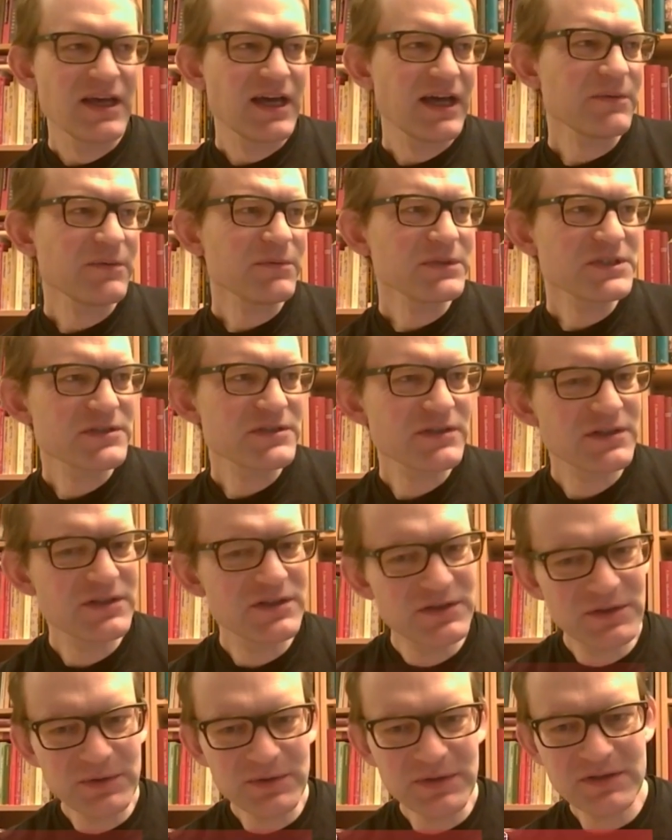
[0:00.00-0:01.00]
I was
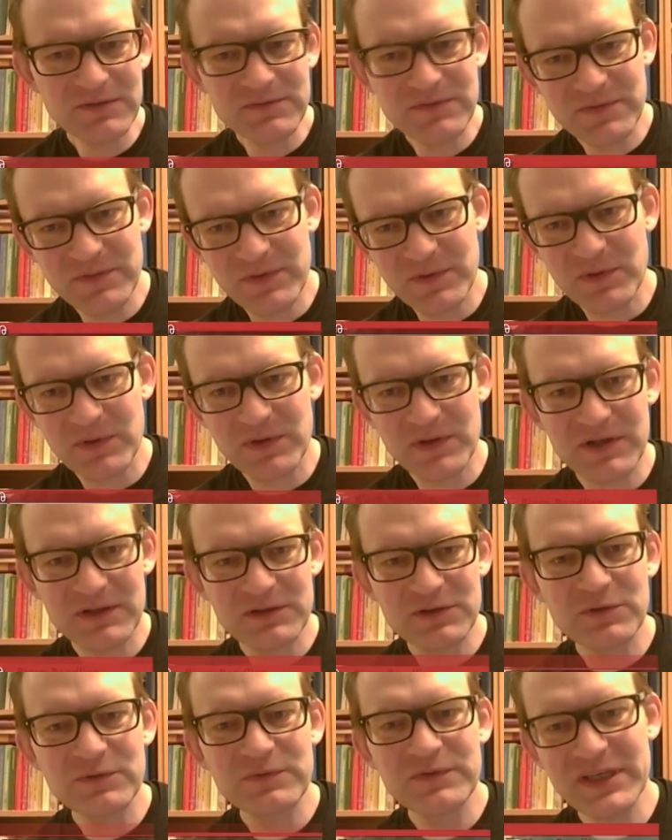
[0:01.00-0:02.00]
looking for
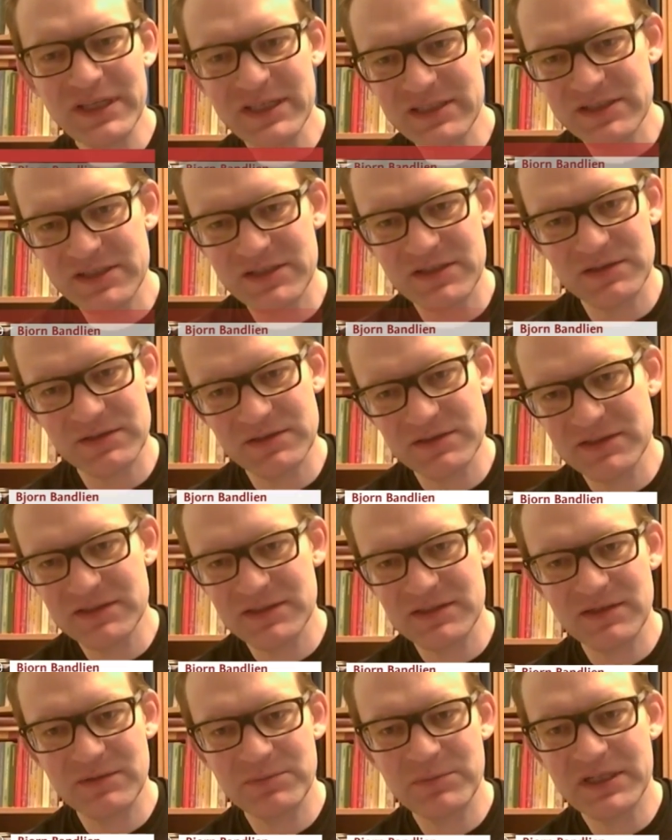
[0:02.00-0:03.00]

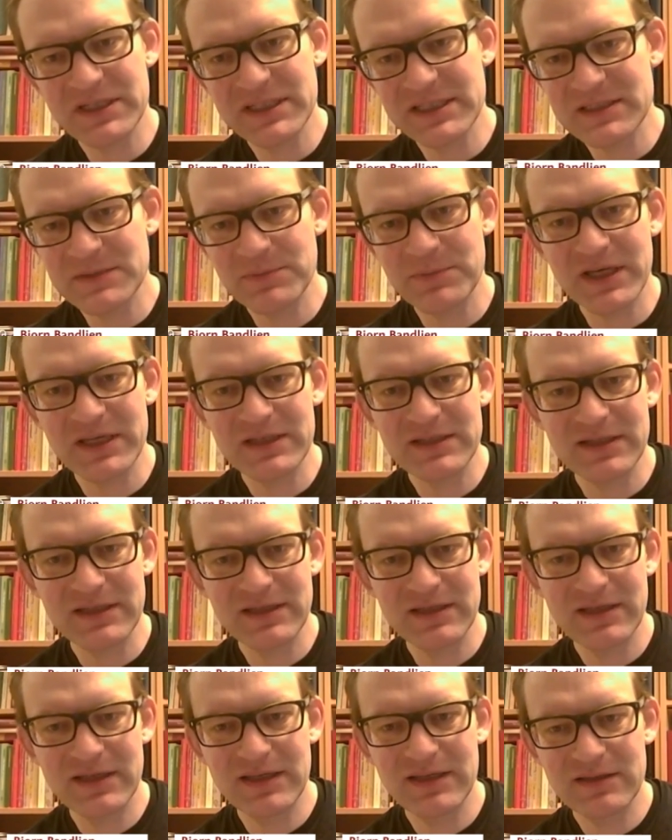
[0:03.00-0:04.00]
Norwegians
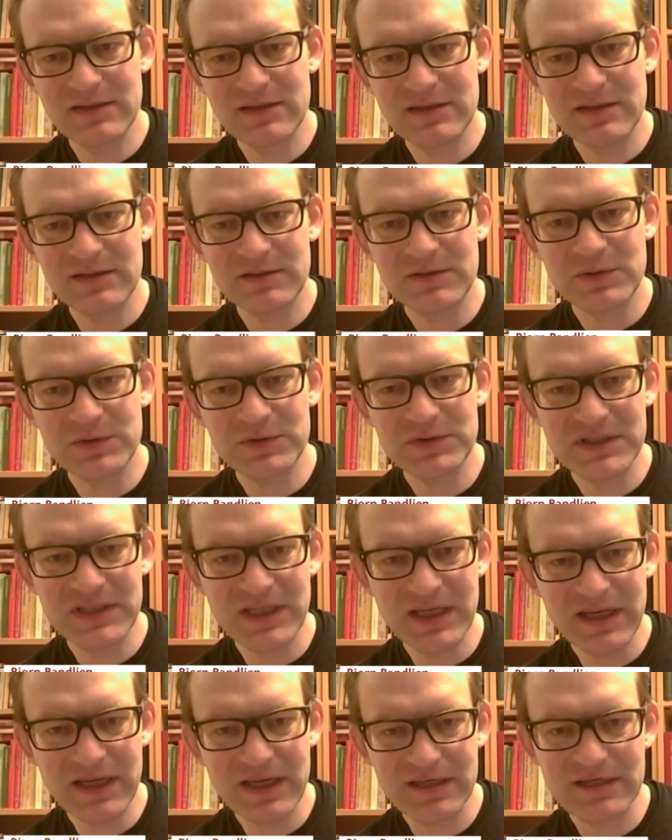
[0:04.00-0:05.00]
participating in the
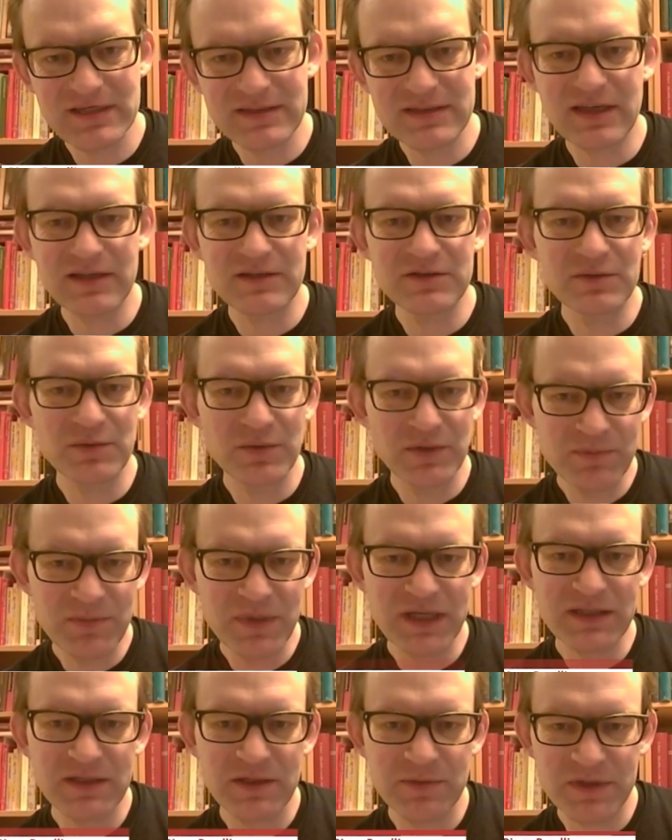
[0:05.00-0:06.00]
Crusades and doing
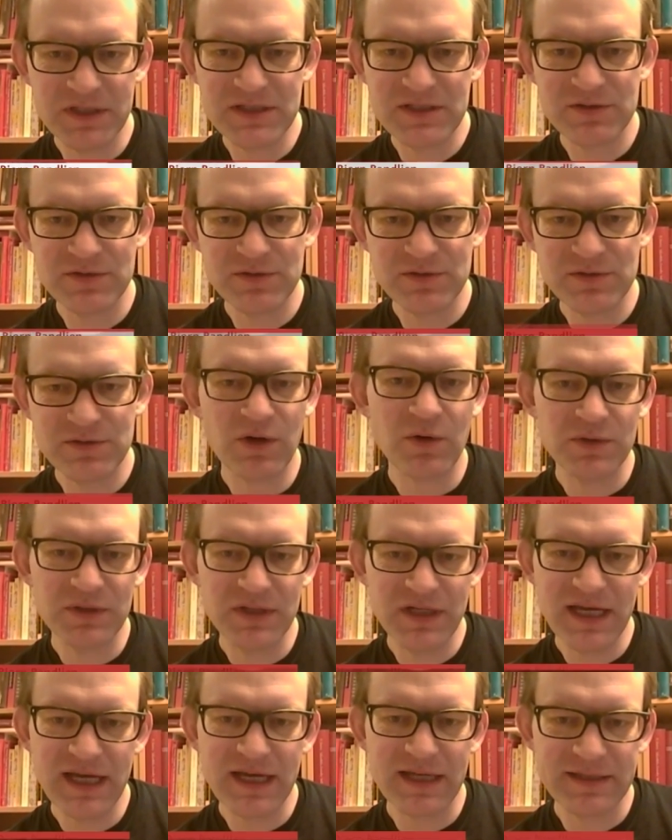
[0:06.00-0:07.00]
pilgrimage to the
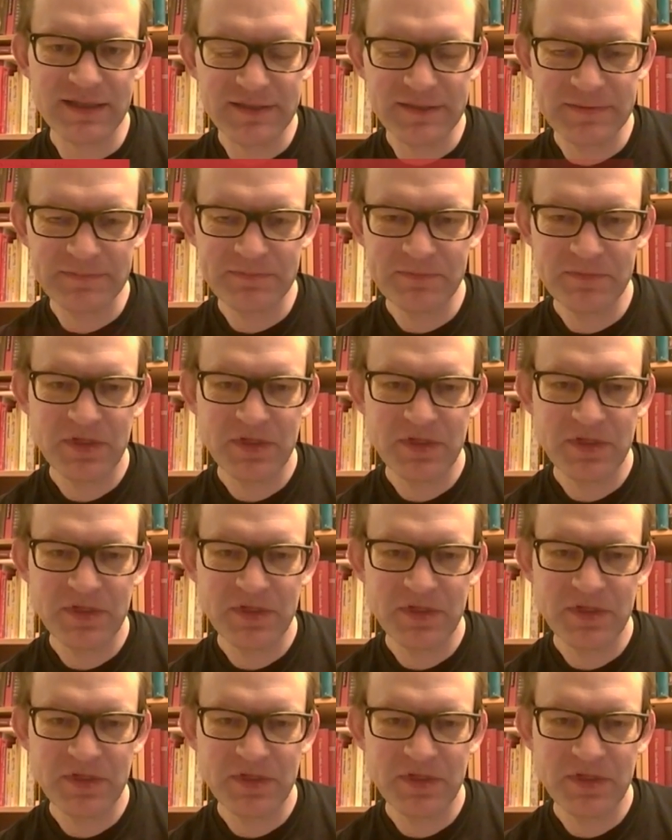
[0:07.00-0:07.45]
Holy Land.